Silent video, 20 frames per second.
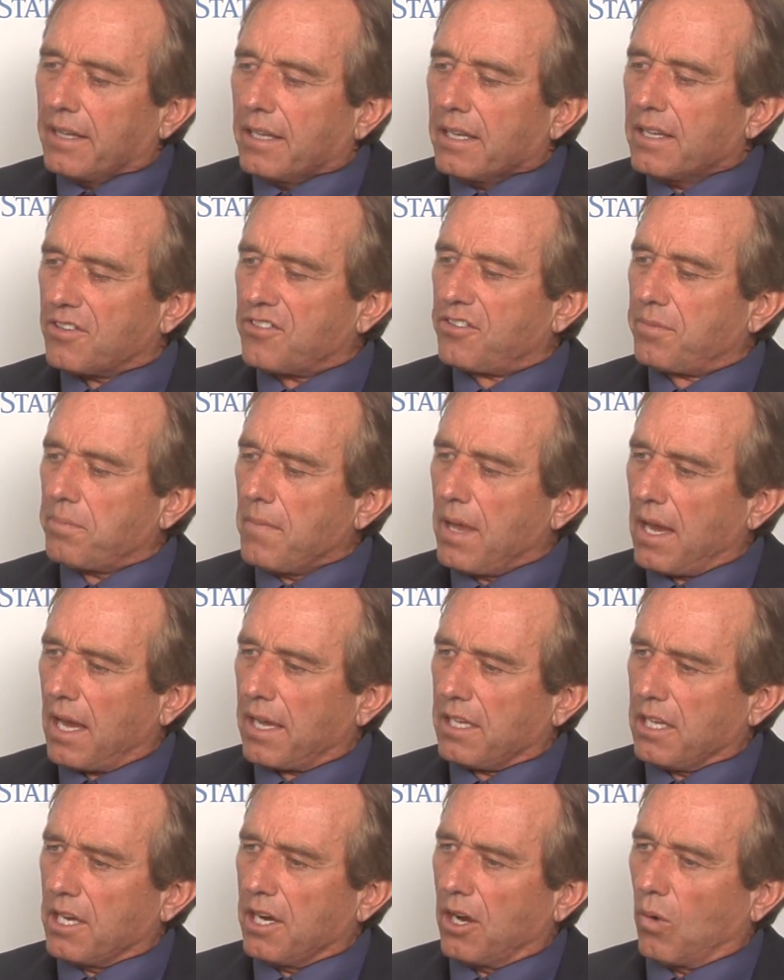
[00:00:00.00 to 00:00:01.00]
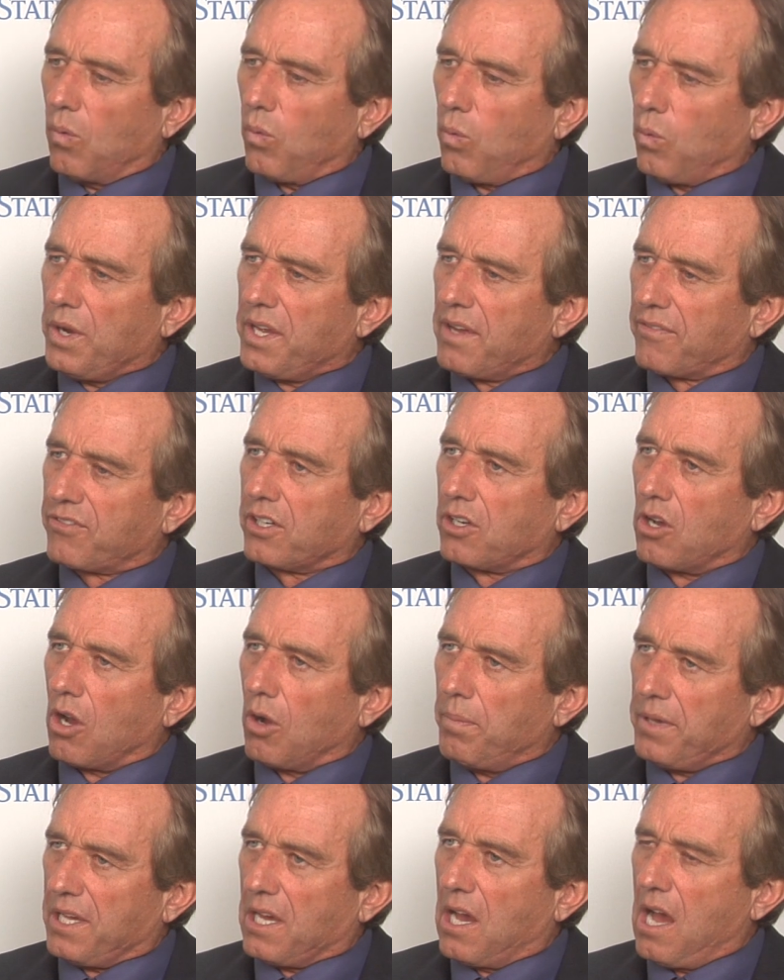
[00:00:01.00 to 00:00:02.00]
we have to
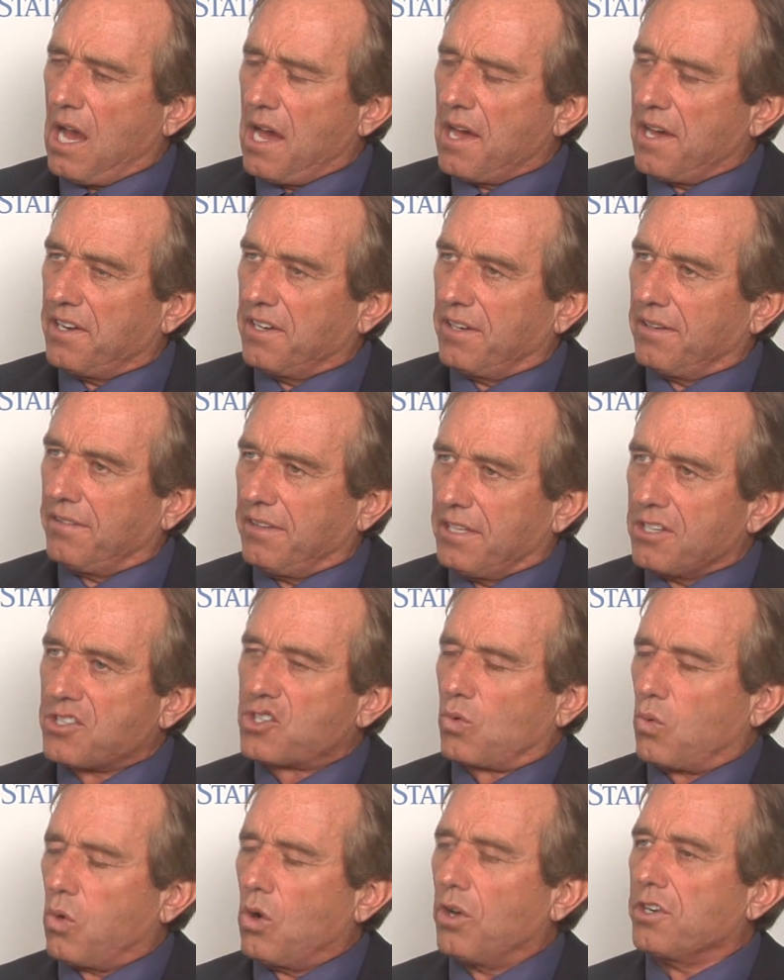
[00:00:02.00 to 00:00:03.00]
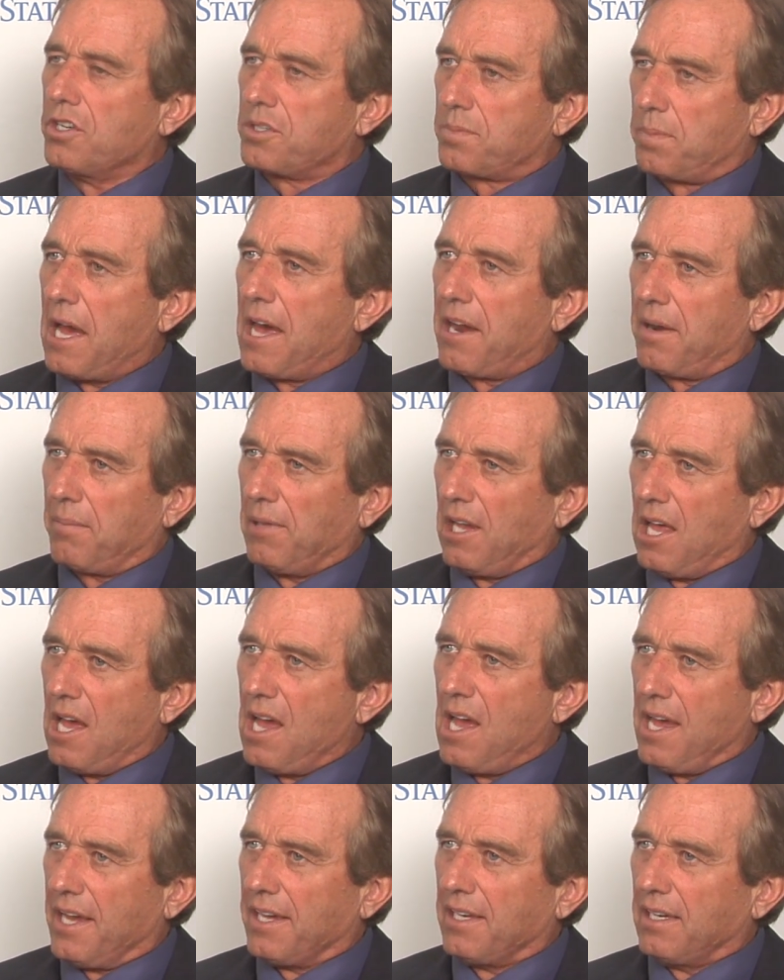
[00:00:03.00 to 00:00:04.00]
go beyond this quarter's bottom
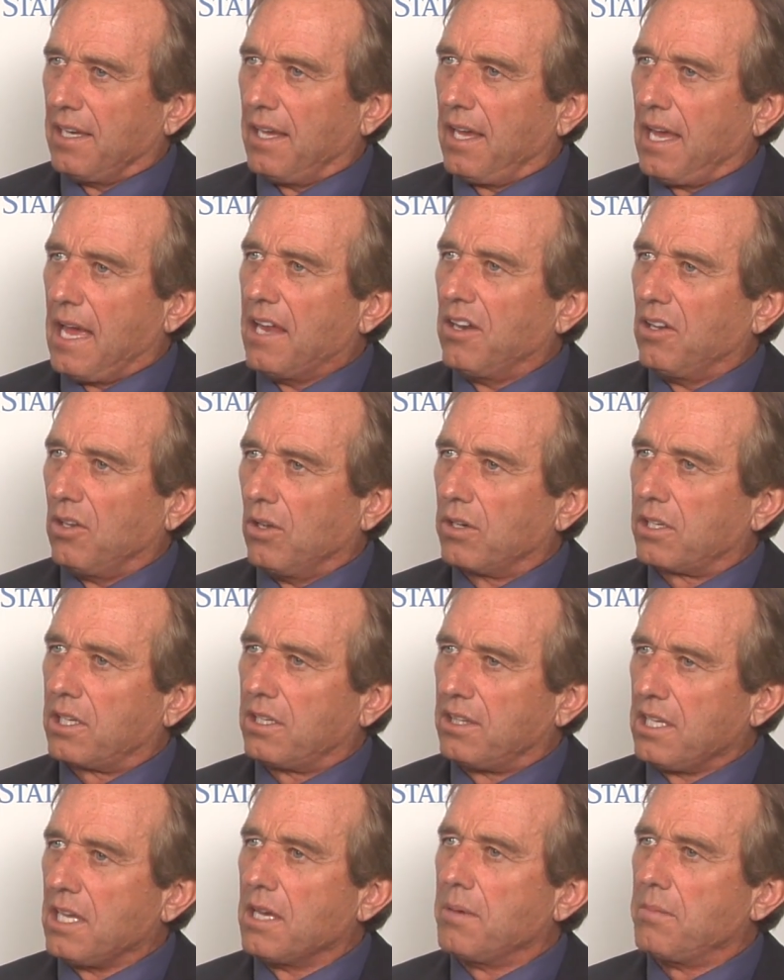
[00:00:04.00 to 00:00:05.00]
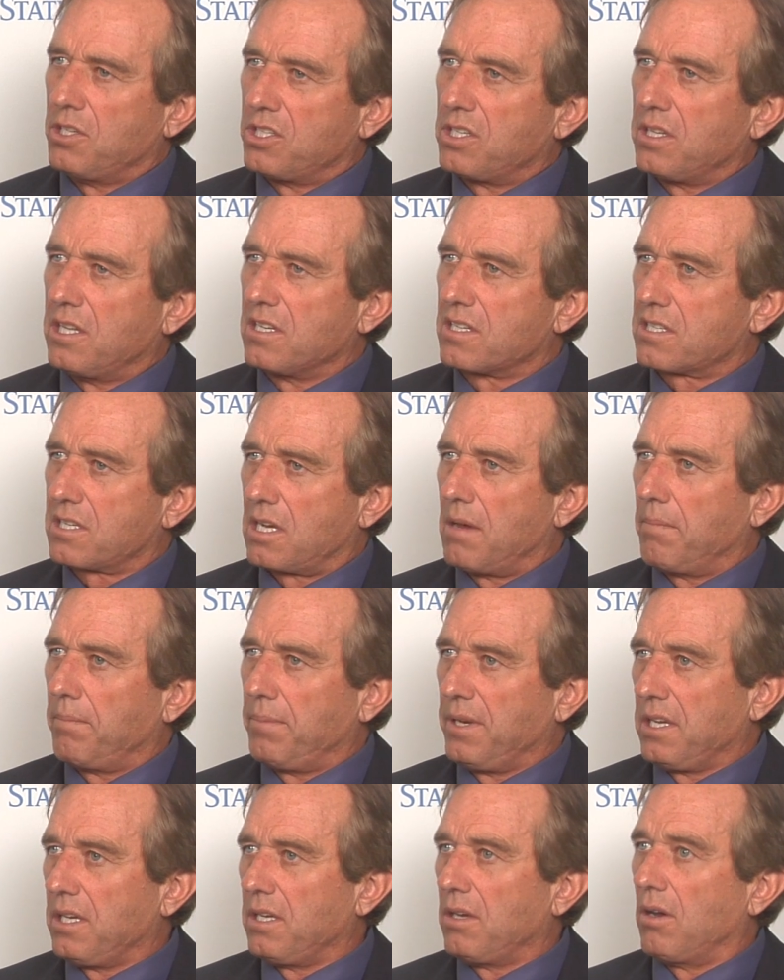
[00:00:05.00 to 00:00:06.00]
line and look at the image of this
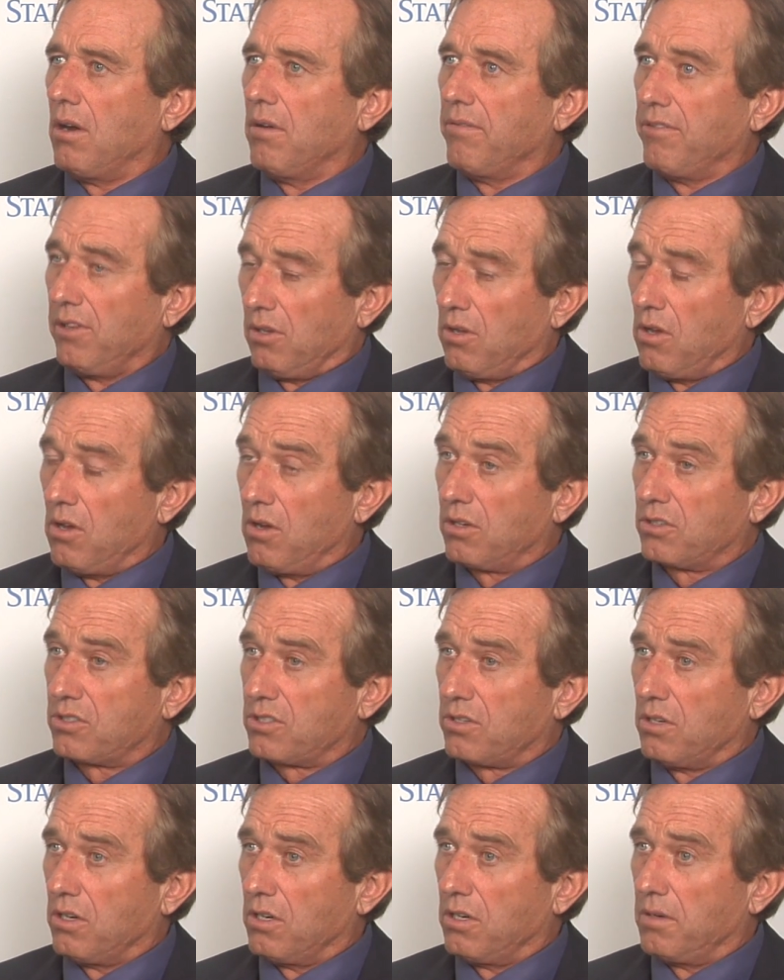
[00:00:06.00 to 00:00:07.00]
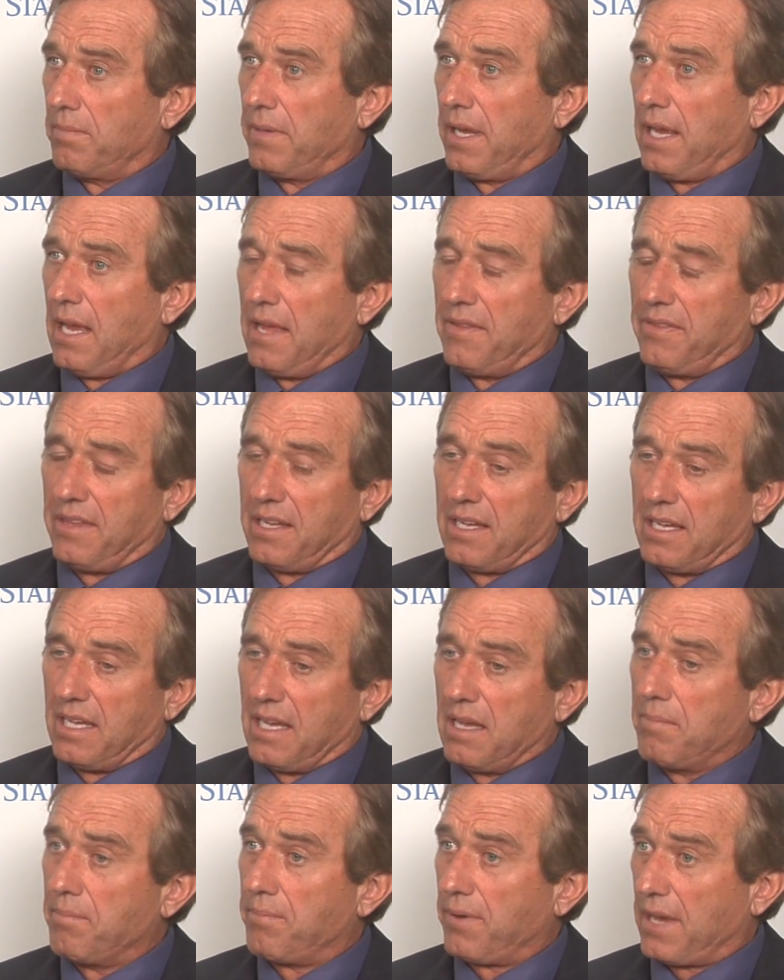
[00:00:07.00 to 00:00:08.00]
company over the long term and the
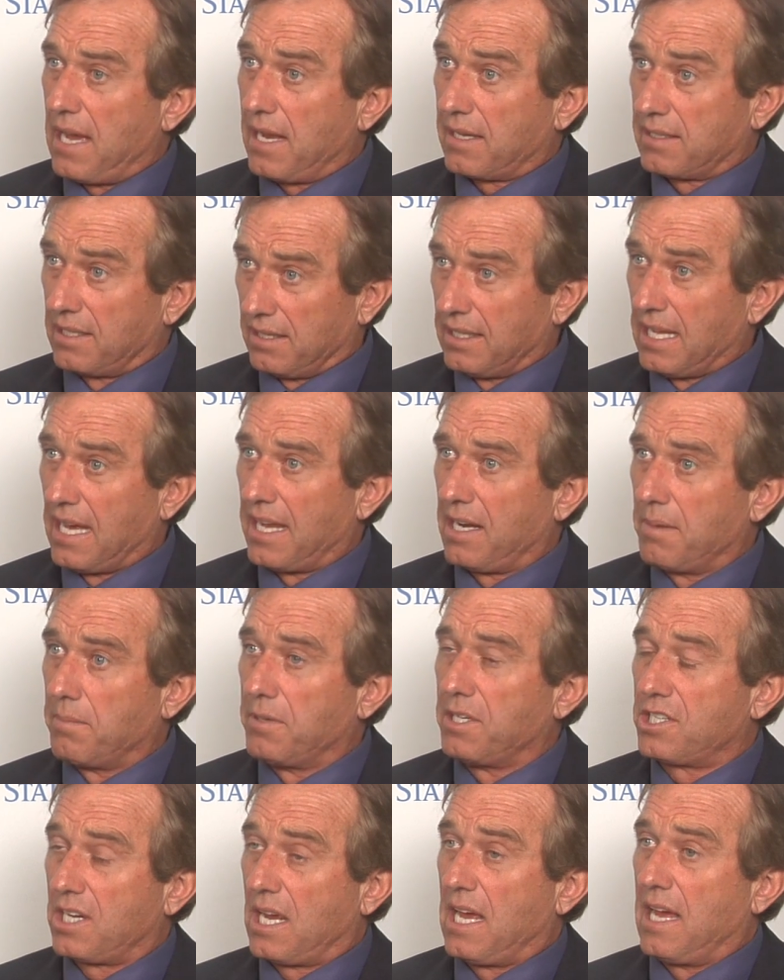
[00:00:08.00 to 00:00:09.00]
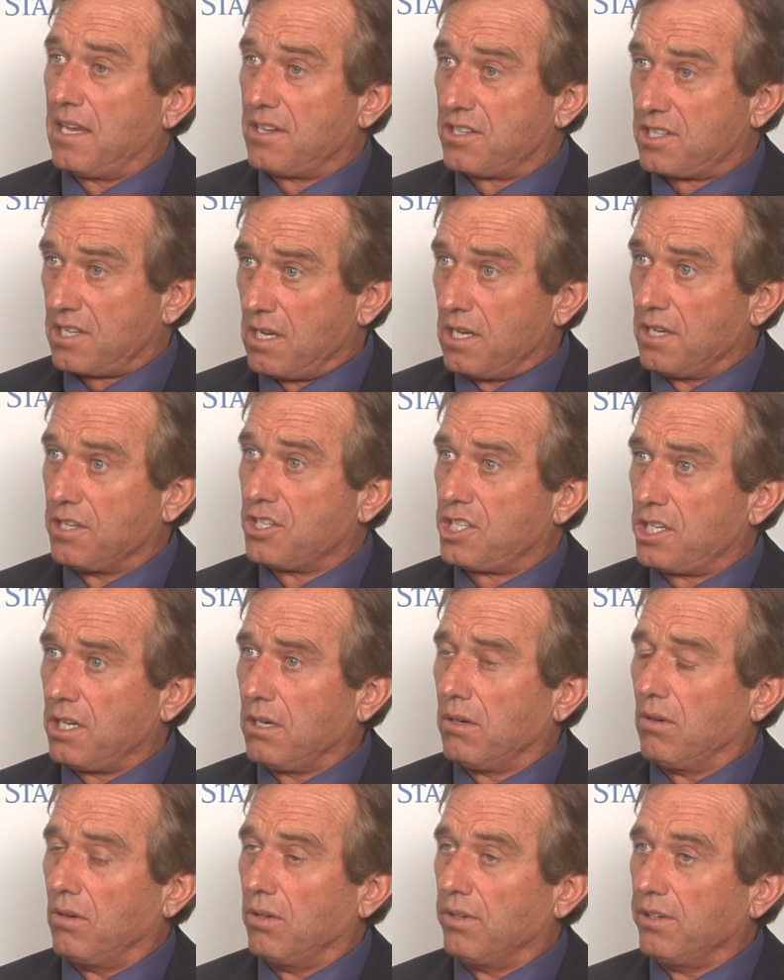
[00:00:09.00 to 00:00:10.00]
impact that that image has on
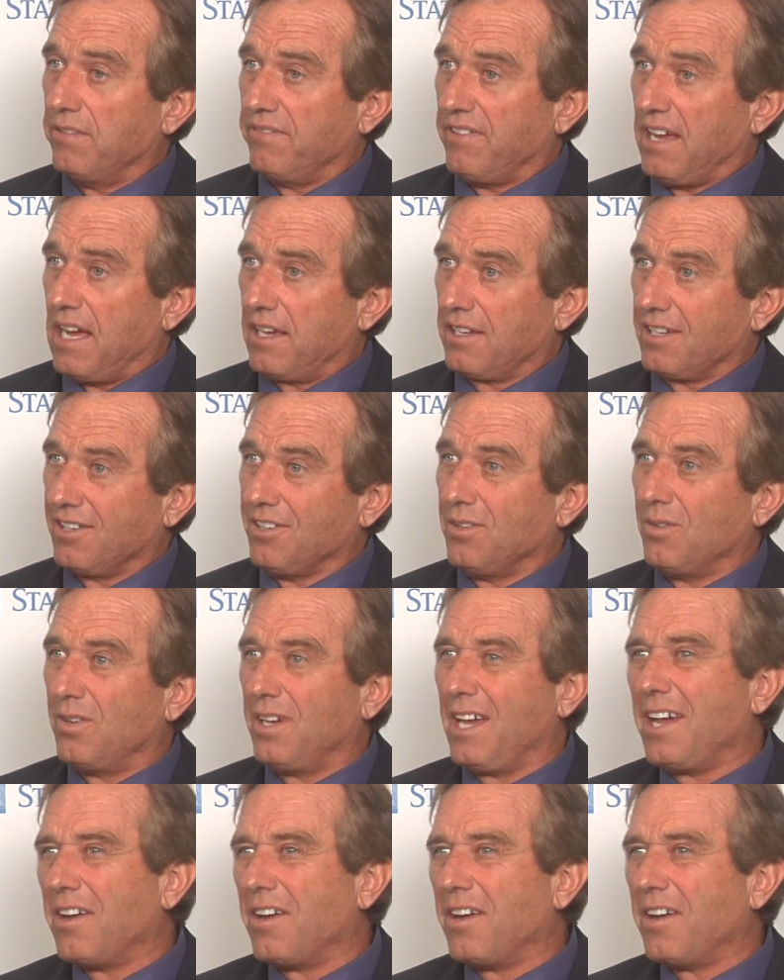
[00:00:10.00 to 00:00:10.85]
shareholder value.